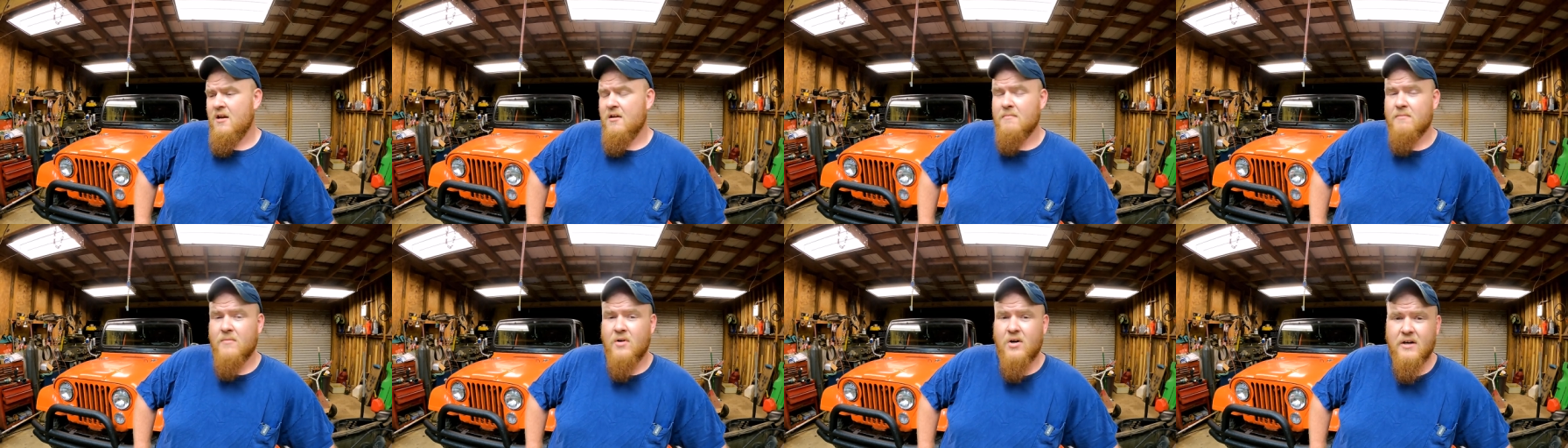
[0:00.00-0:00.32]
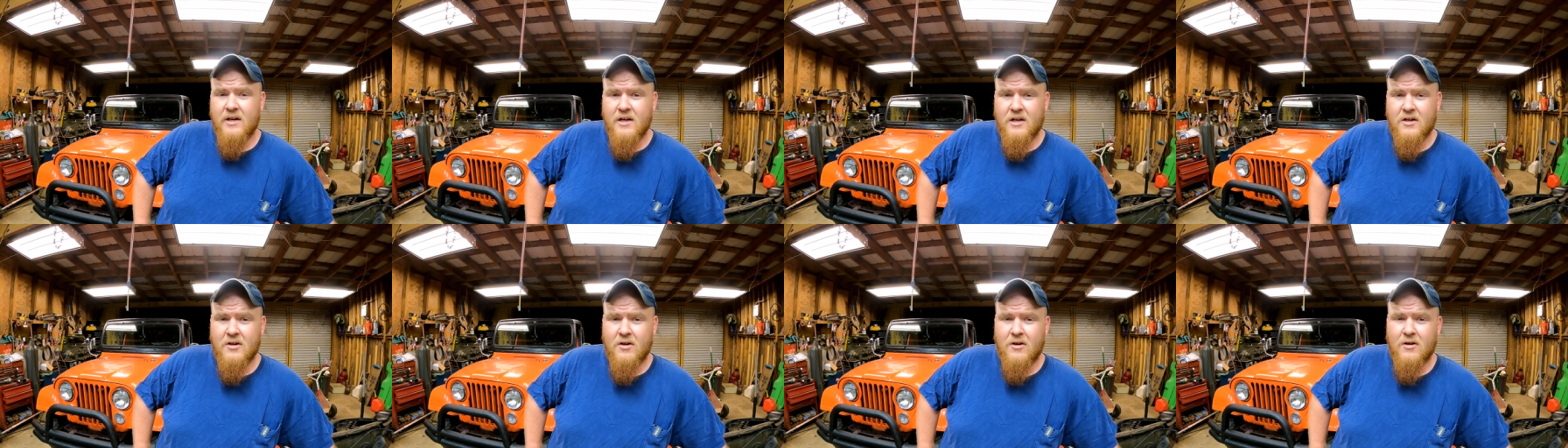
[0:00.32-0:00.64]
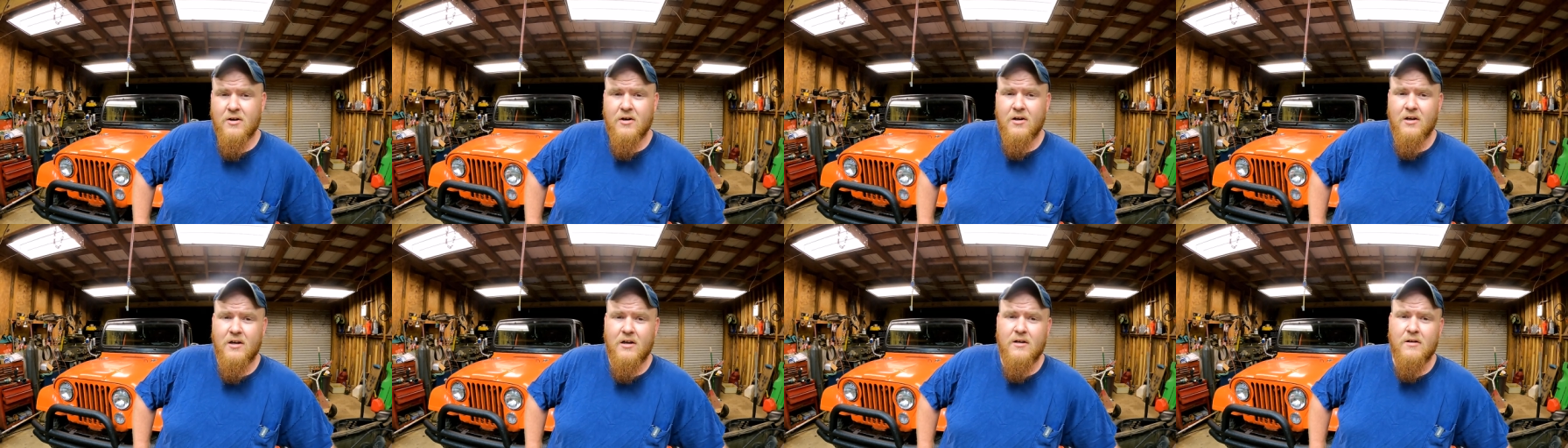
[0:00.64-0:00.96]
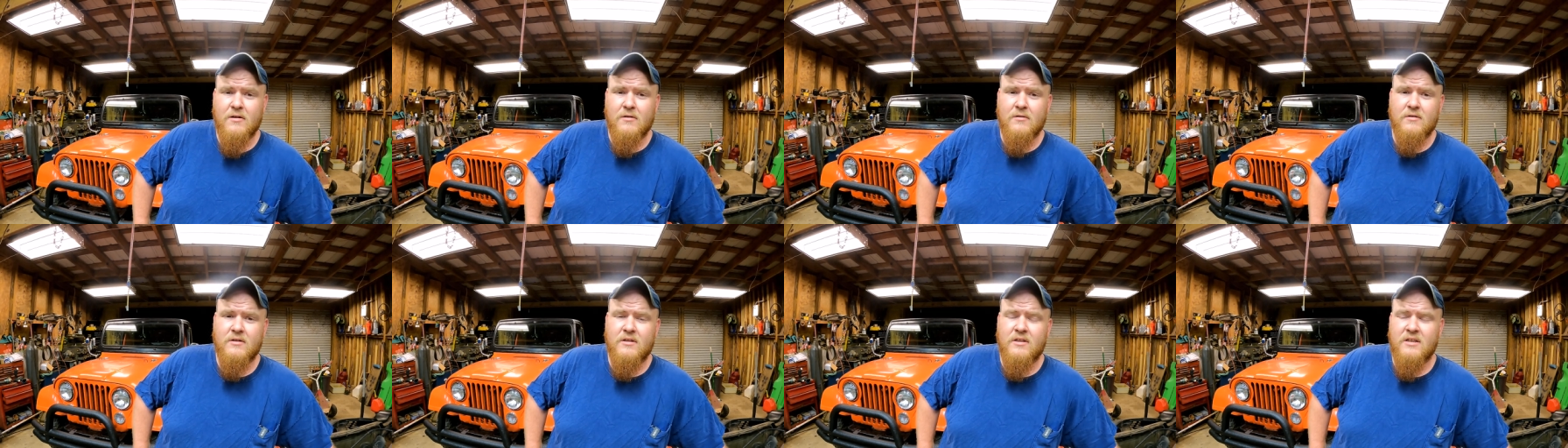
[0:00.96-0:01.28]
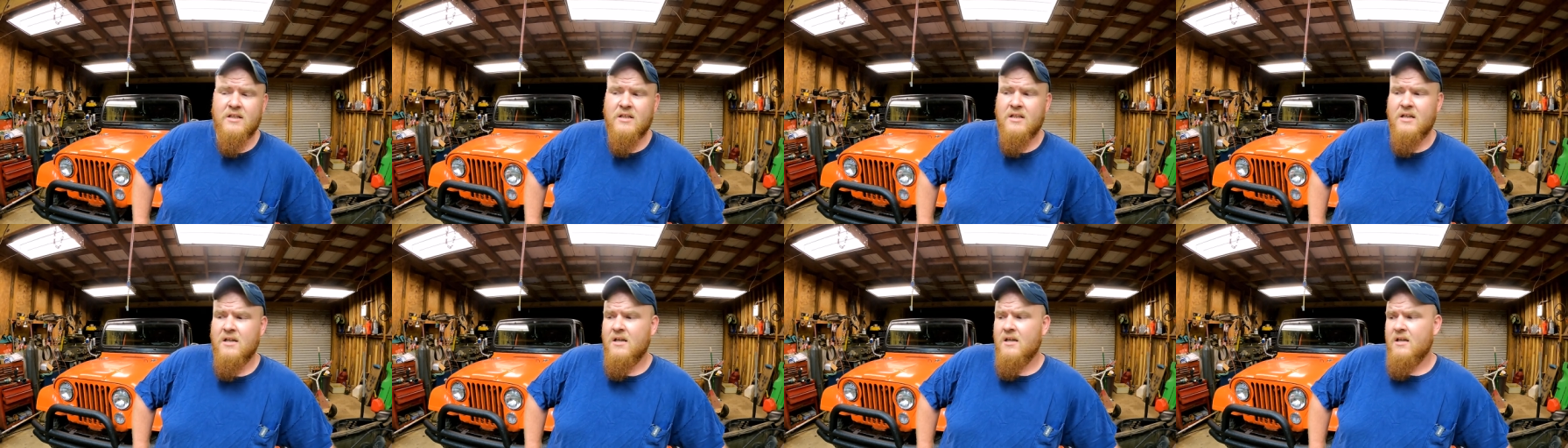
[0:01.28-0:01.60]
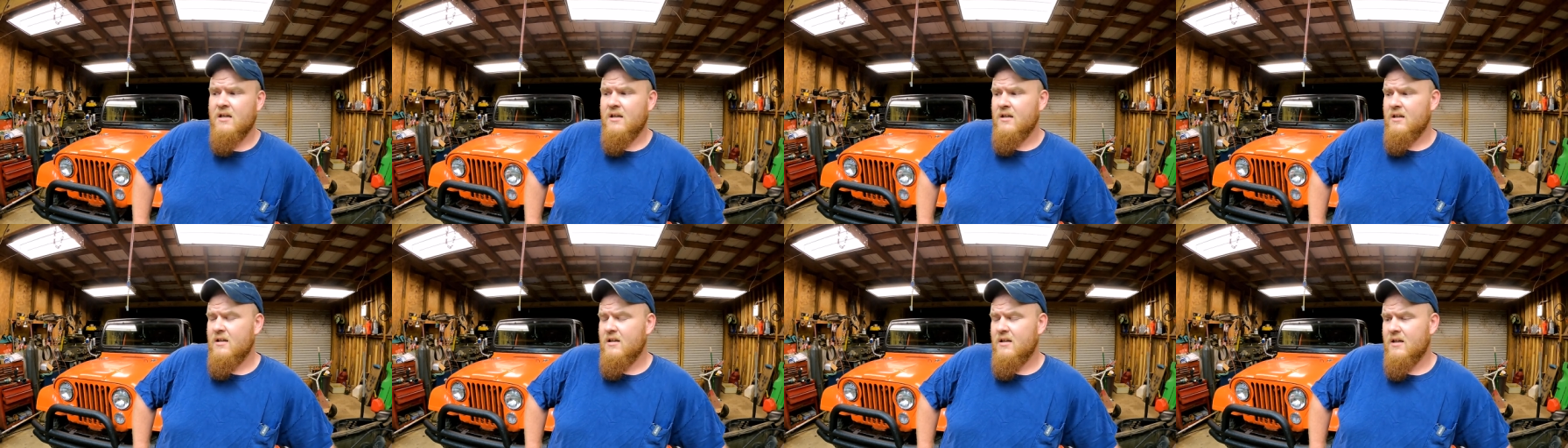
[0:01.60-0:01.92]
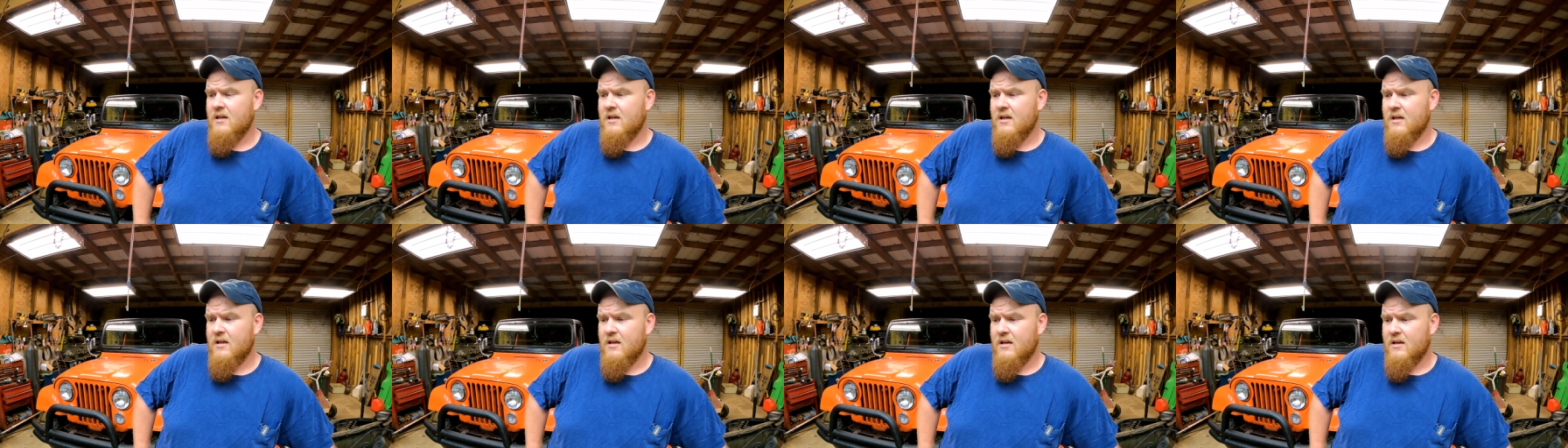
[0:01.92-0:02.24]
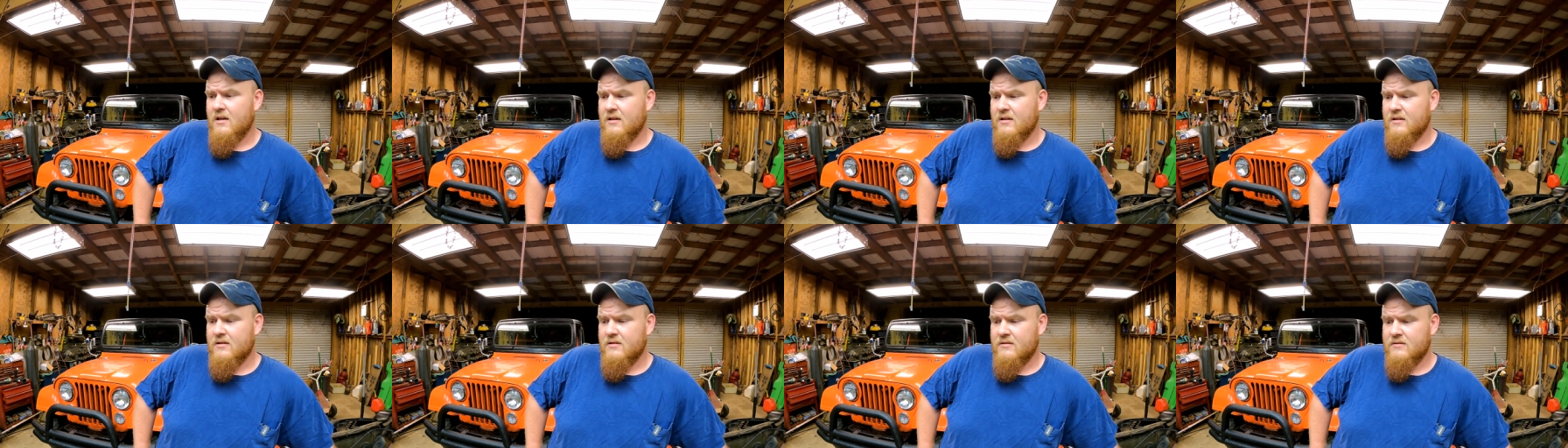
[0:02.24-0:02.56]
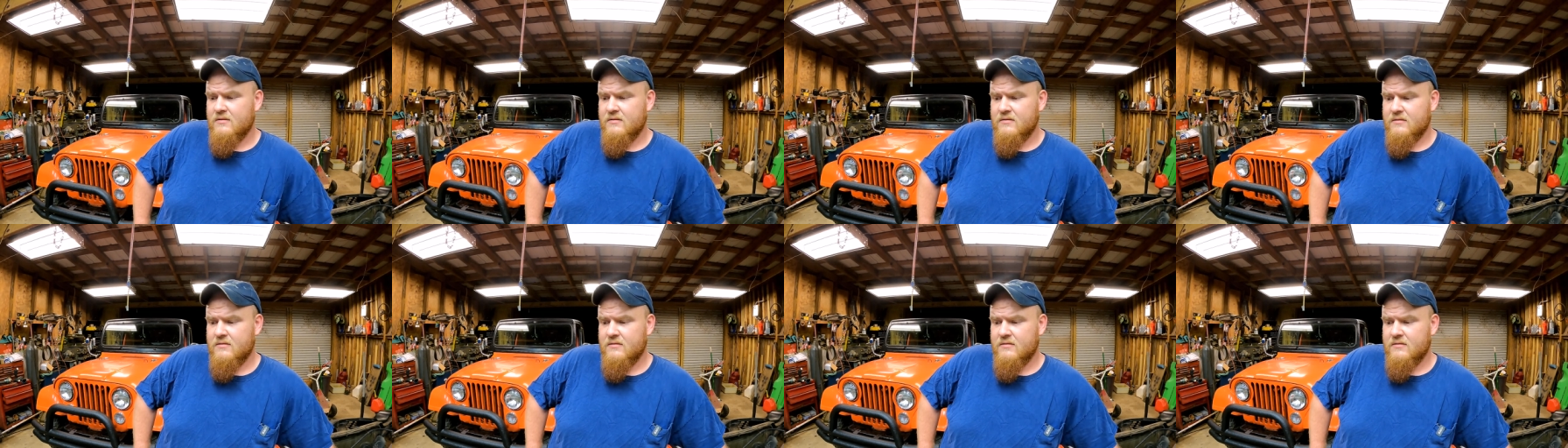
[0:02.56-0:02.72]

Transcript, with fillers: Monte Carlos, uh,